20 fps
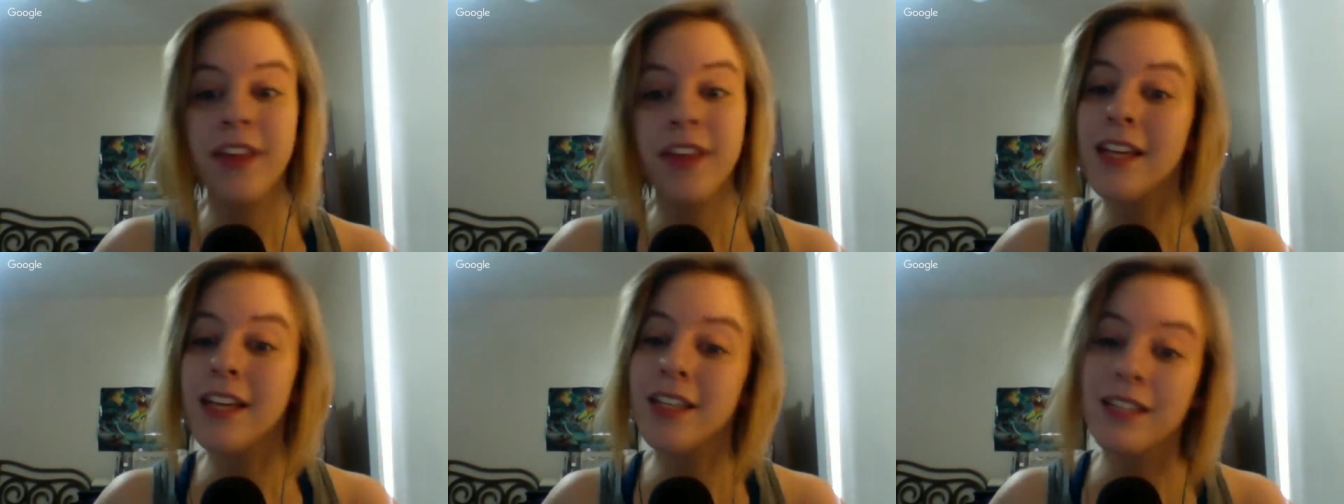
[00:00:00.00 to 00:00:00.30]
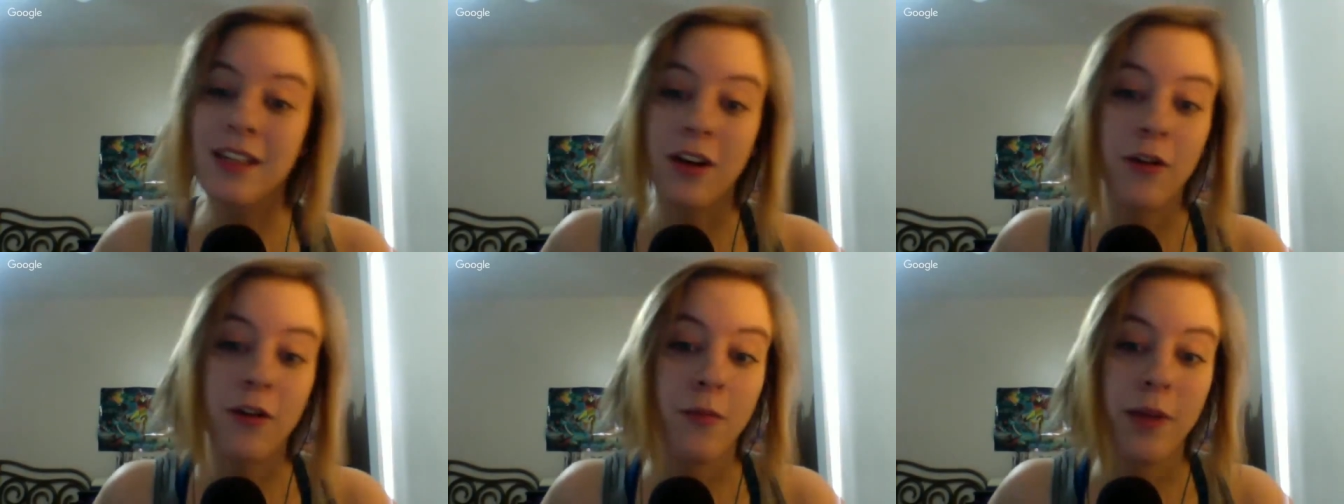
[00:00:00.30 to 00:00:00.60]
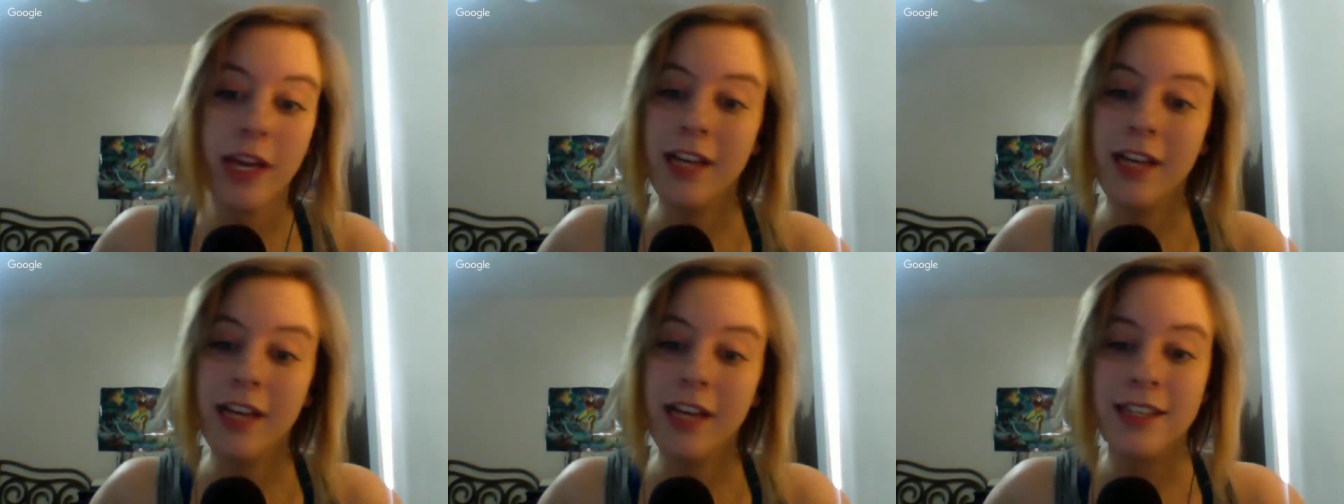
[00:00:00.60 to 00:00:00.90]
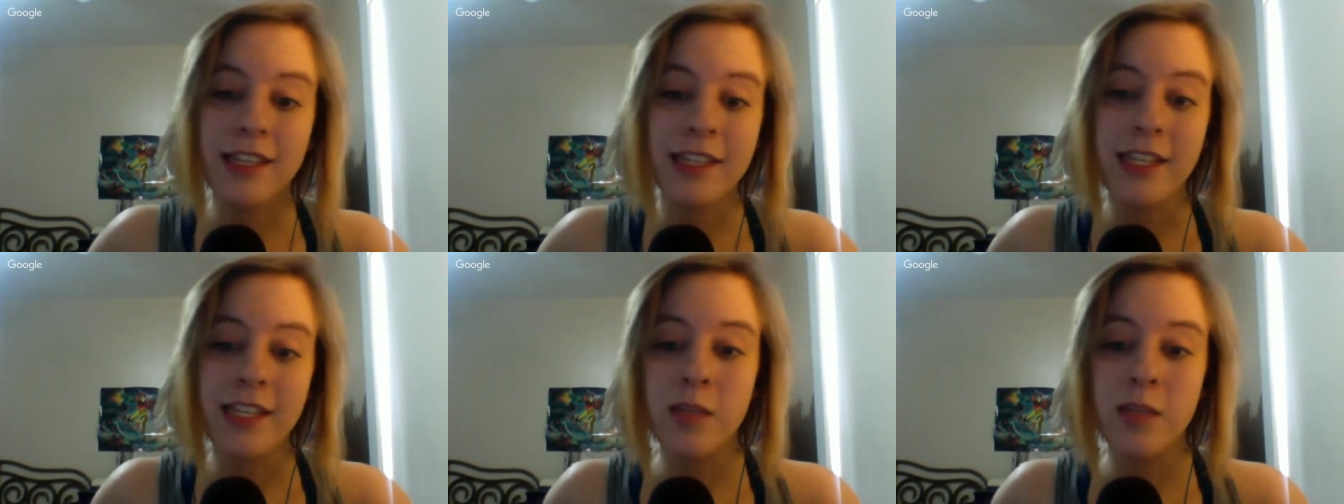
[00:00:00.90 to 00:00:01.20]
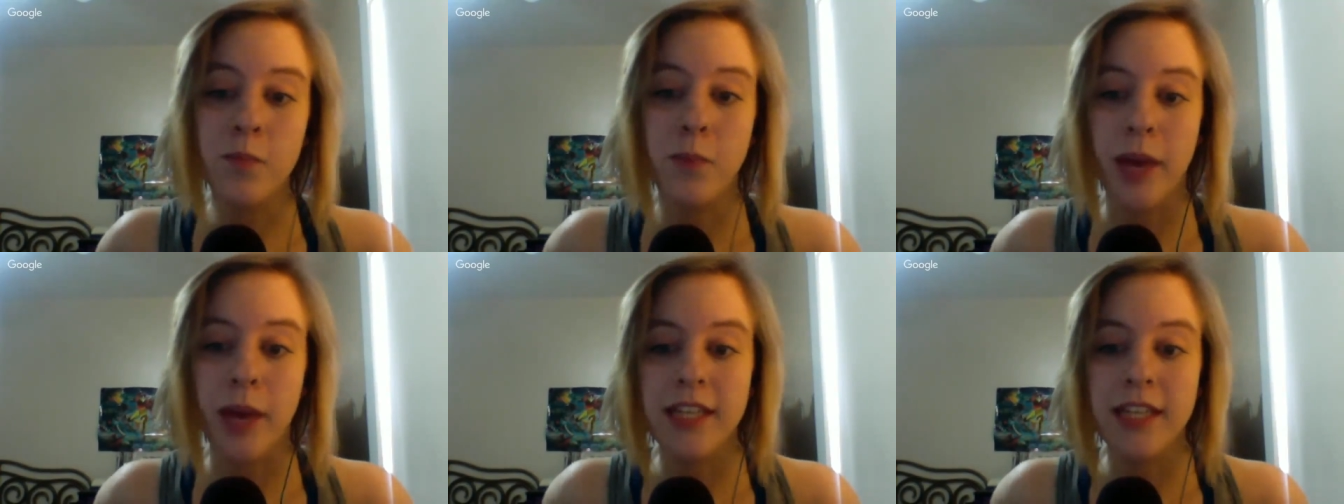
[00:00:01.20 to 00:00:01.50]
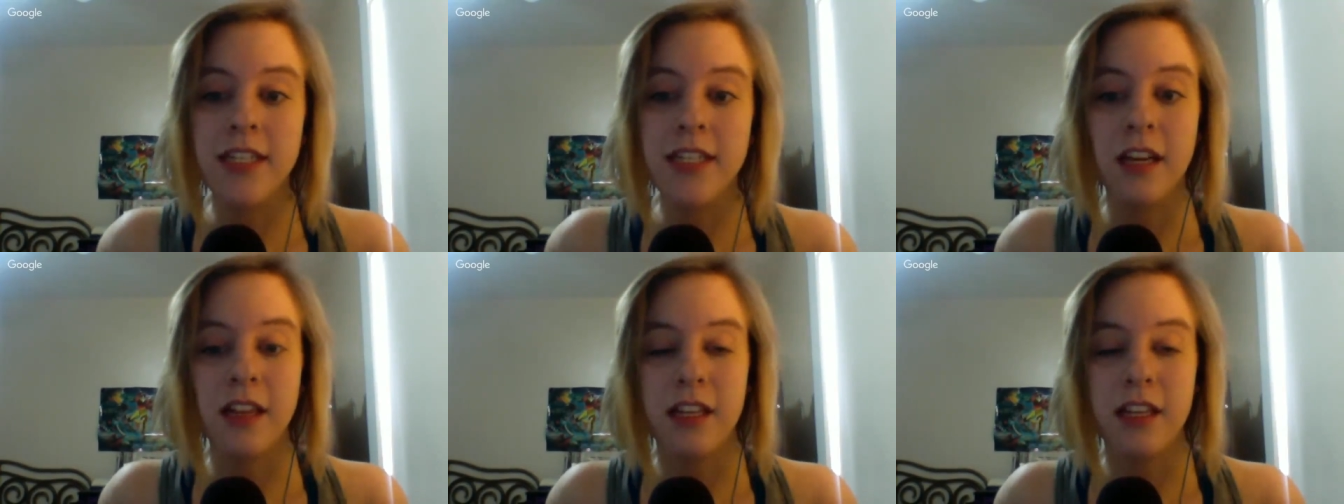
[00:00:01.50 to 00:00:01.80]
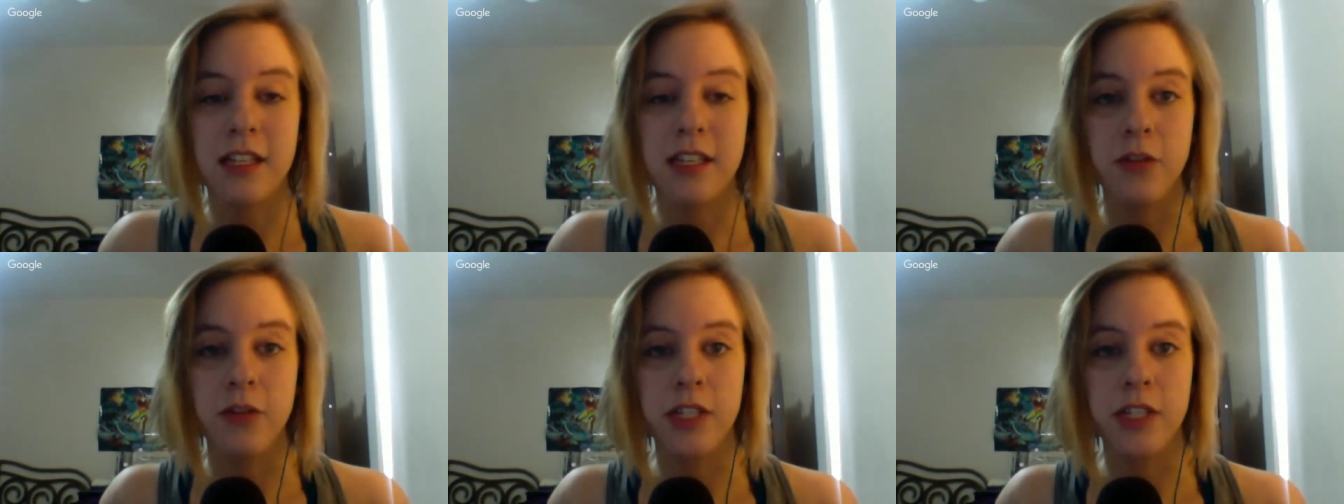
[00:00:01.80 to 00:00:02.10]
so because this is based on the
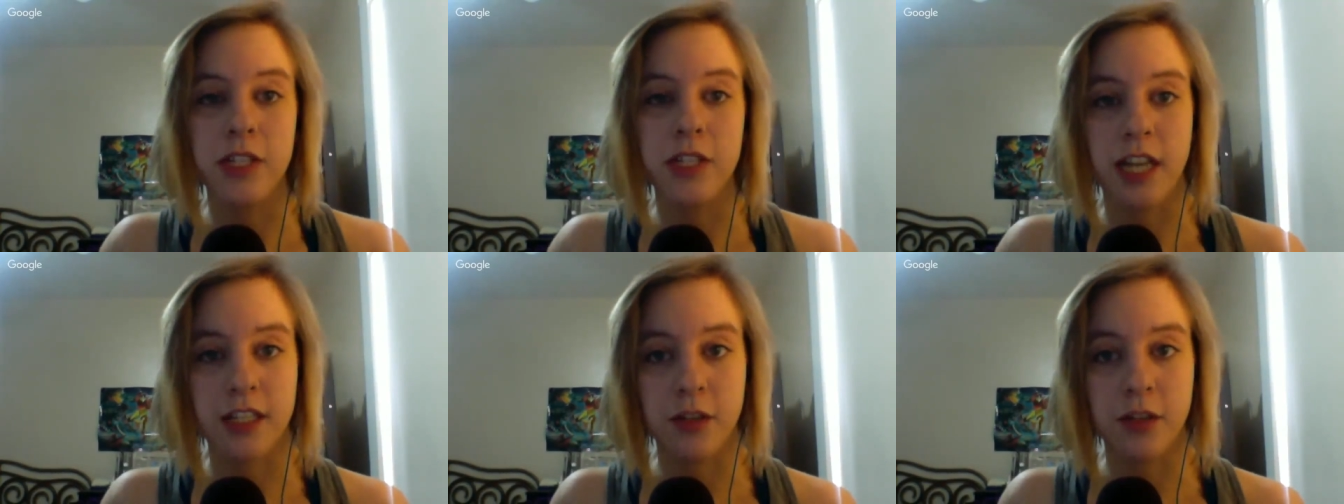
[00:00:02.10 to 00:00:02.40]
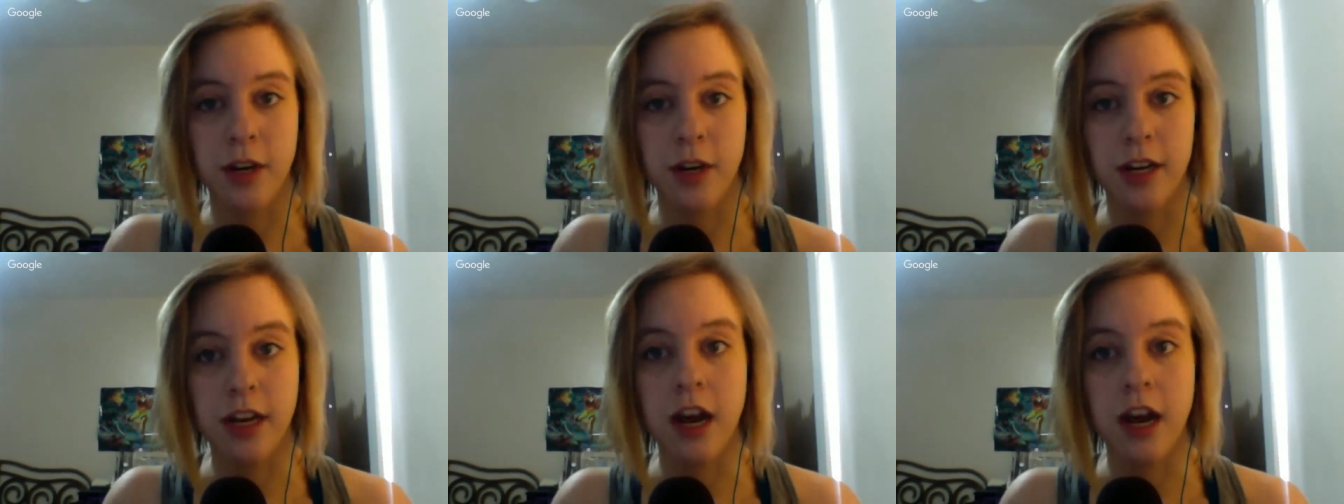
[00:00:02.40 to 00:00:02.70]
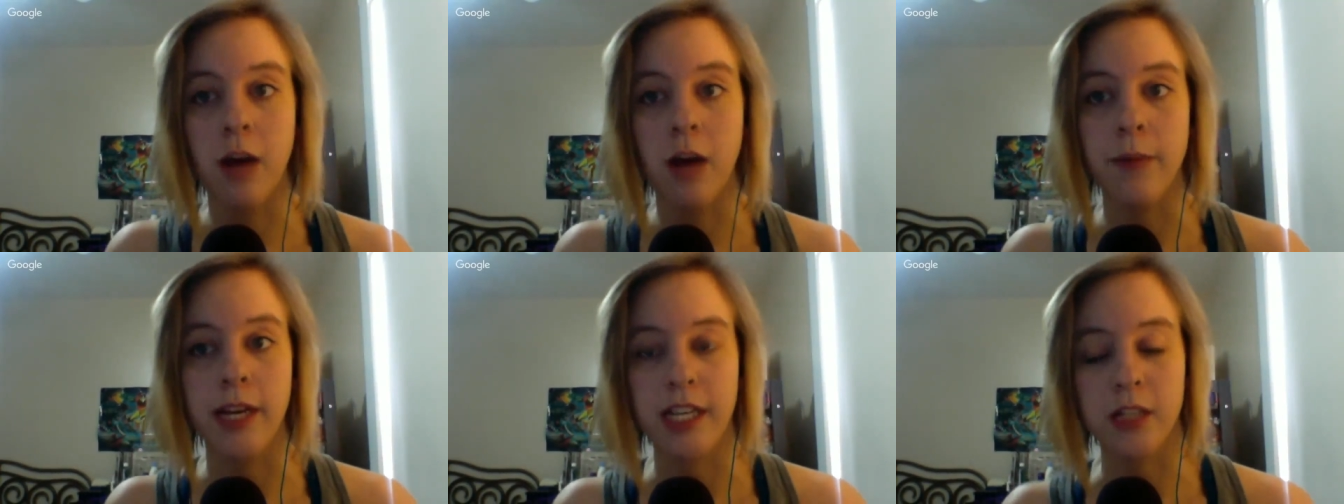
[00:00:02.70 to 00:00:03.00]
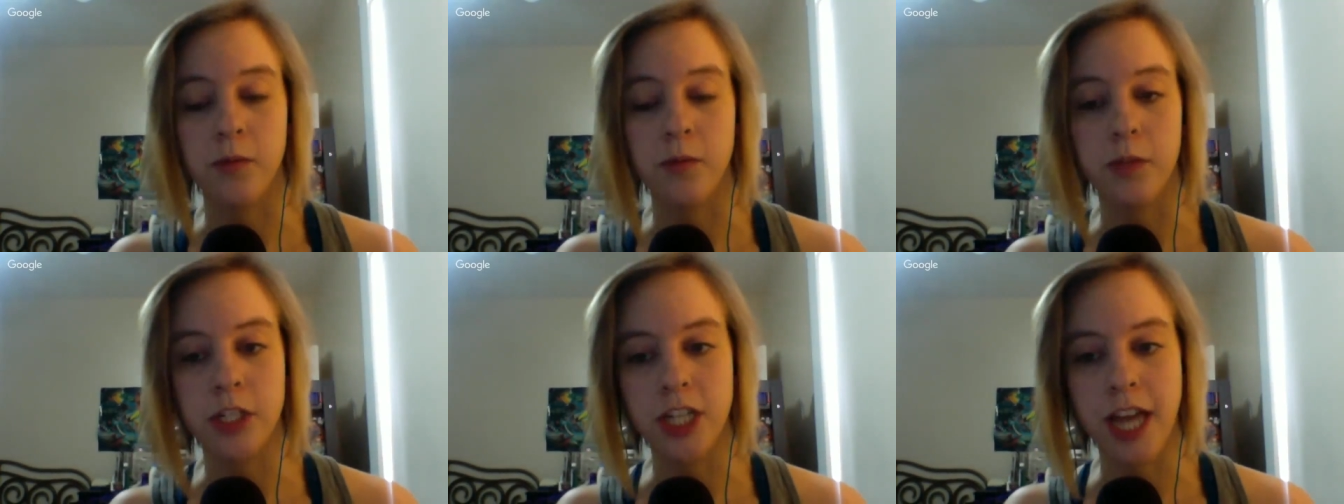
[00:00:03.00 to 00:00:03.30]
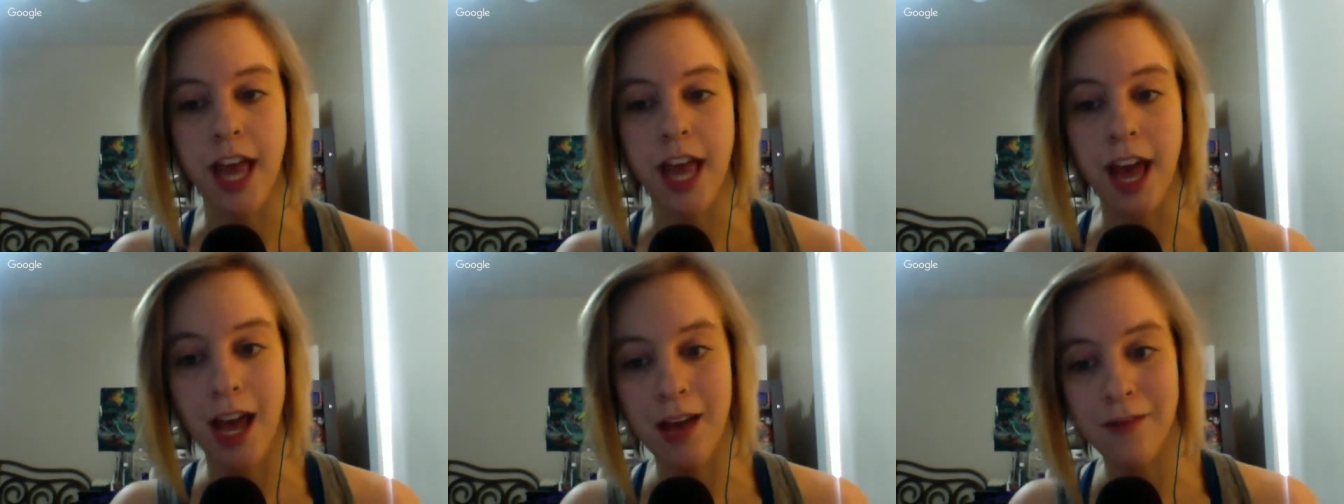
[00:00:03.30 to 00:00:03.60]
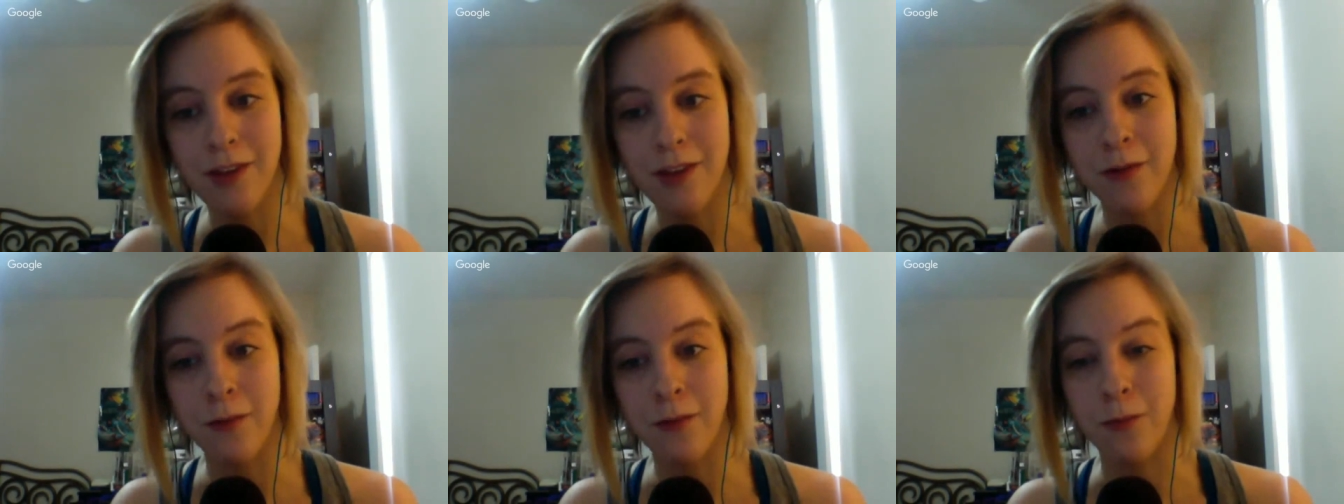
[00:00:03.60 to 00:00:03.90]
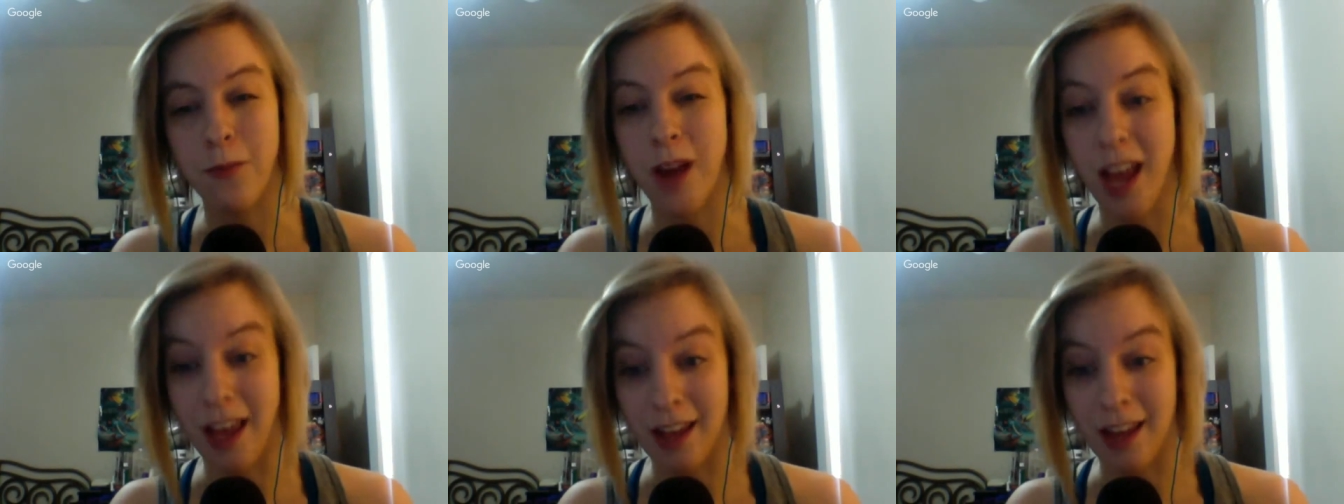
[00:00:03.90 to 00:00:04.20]
Suicide Squad comics, which I haven't
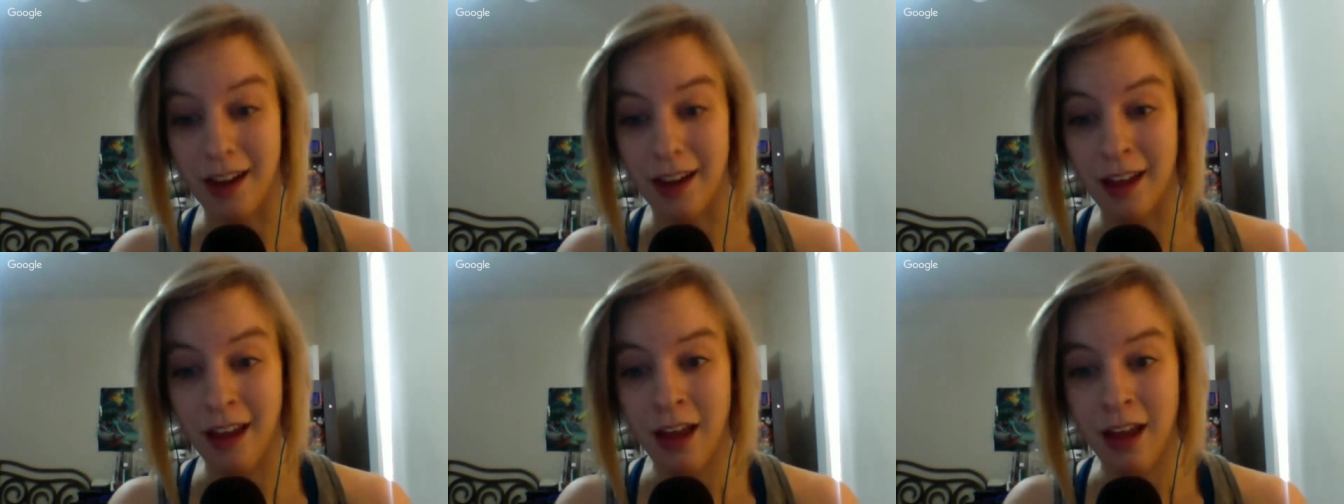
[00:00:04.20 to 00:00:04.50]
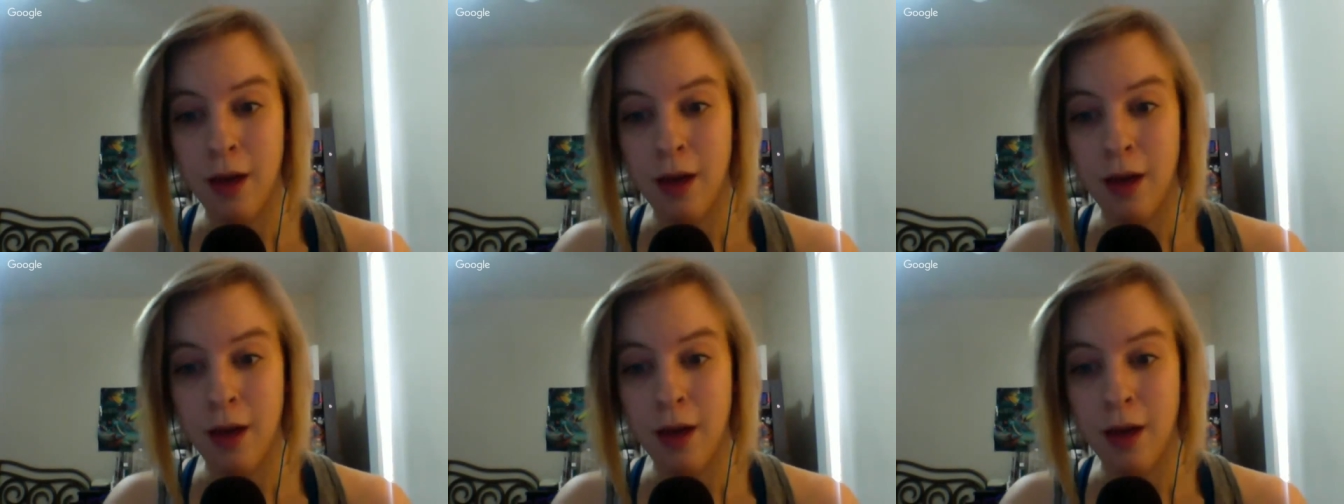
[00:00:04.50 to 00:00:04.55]
read,